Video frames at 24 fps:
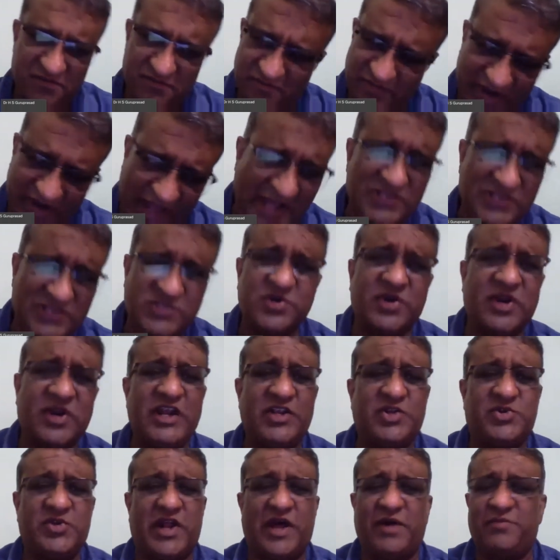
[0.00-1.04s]
Naturally,
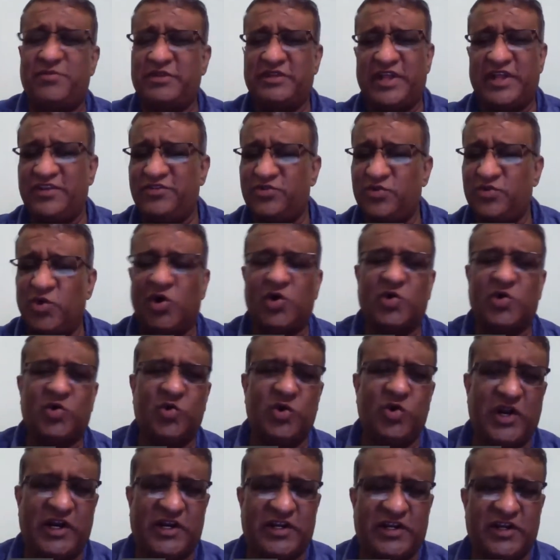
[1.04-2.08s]
it should happen. There is no
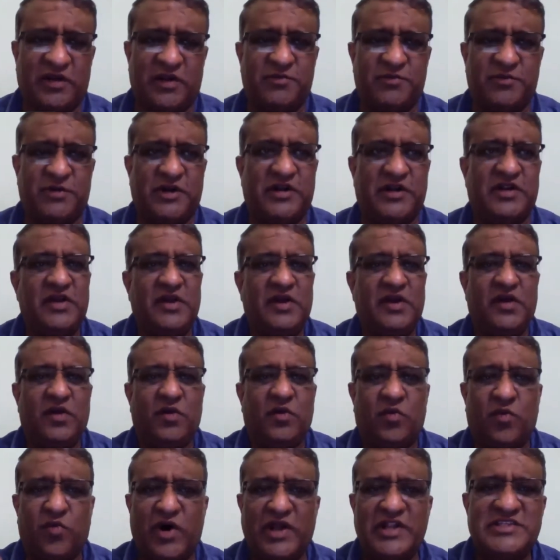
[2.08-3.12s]
rule at all. But
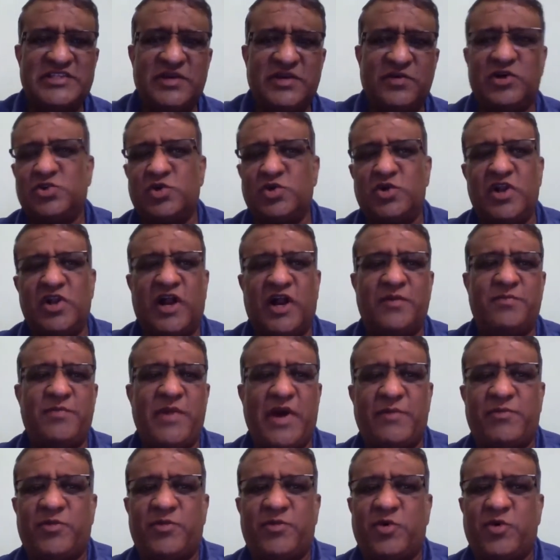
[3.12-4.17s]
one CO should not
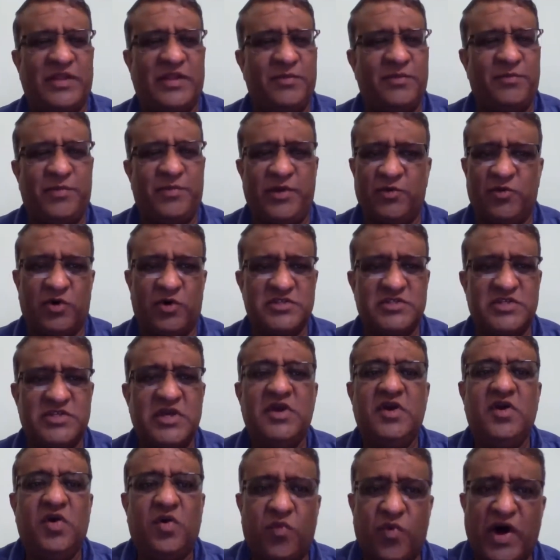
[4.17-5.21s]
map to all the POs.
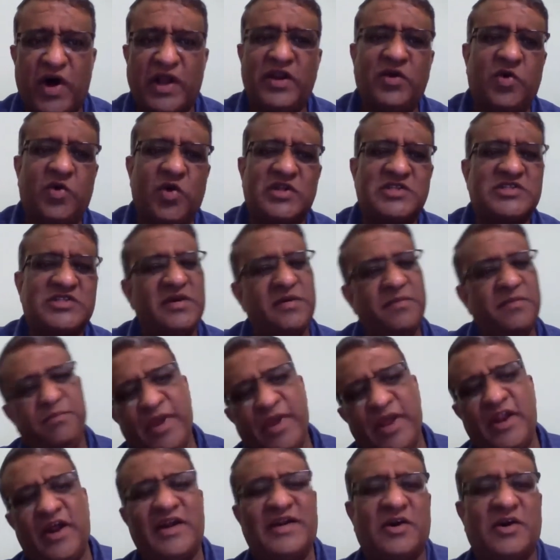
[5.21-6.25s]
One
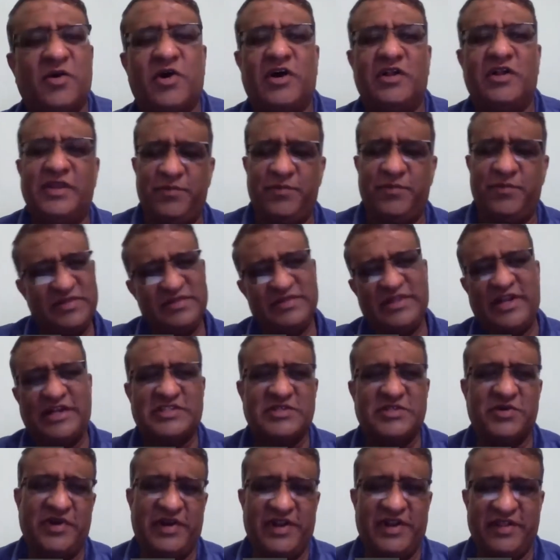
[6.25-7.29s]
course may not cover all the
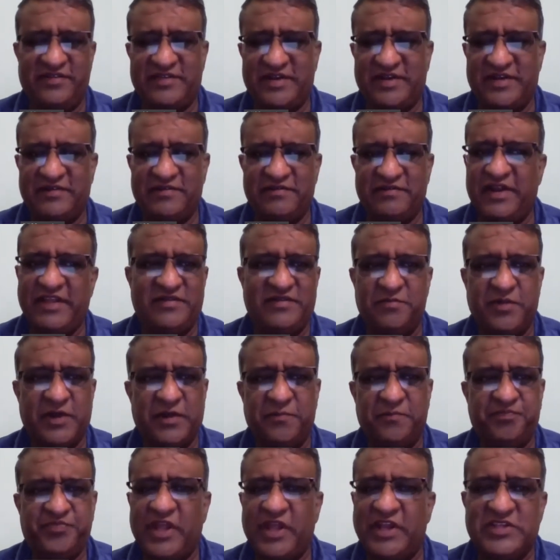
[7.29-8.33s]
POs. That's how it is, sir. Very simple.
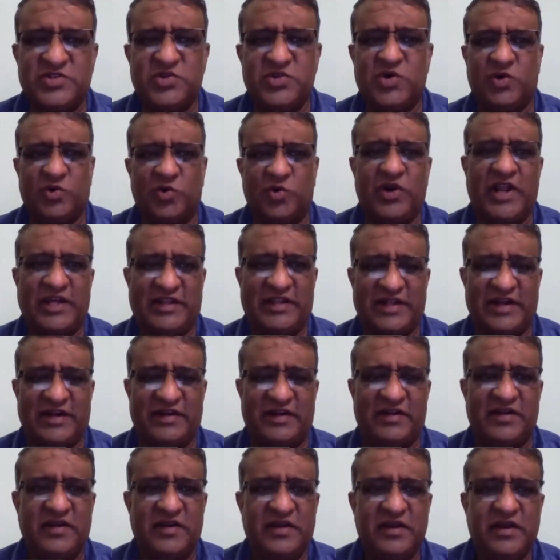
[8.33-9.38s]
There is no rule like
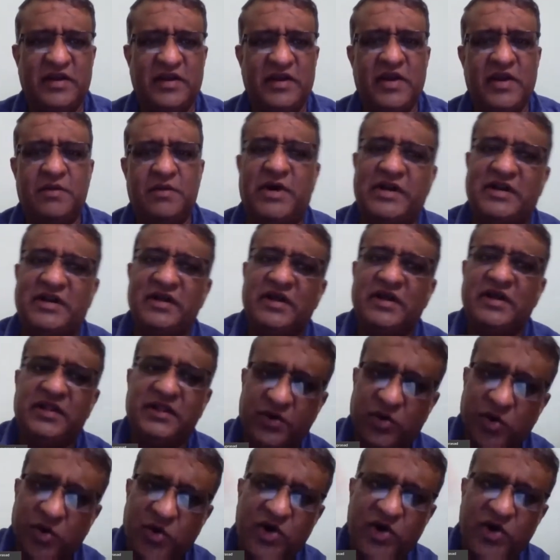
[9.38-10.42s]
that. But
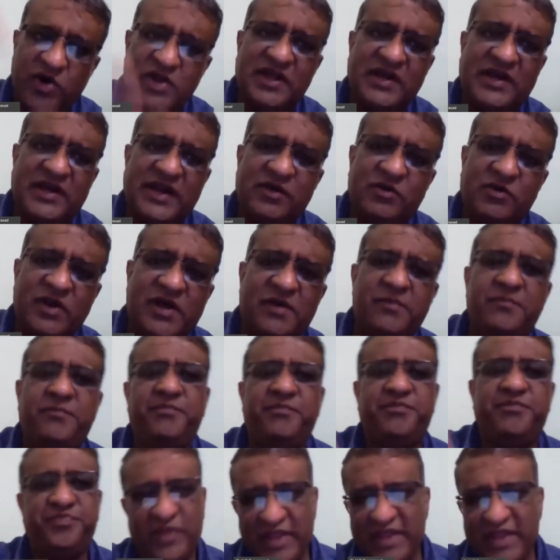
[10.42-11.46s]
the whole
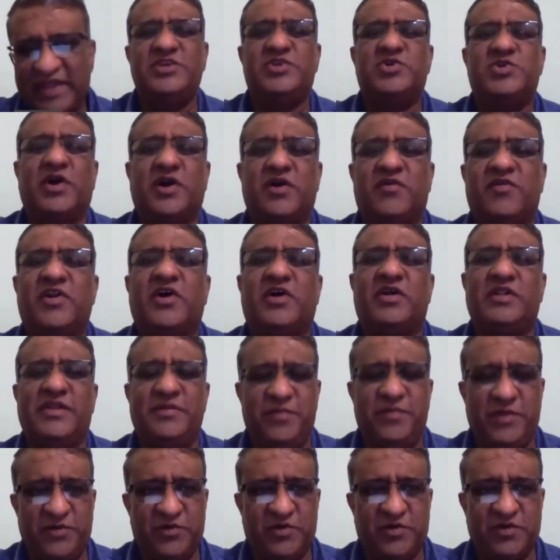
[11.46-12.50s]
curriculum, yes, it should cover all
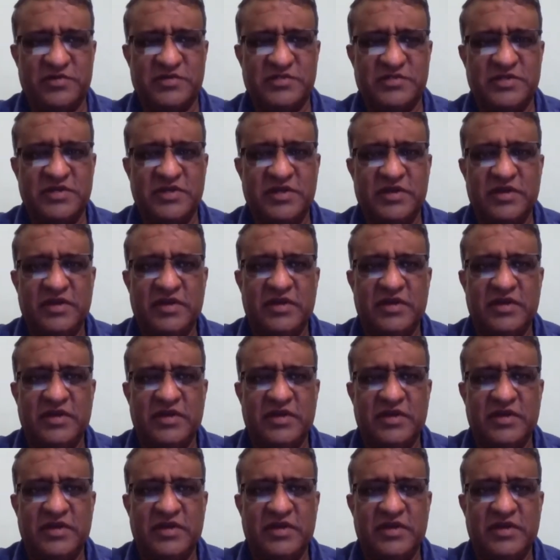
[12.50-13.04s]
the POs.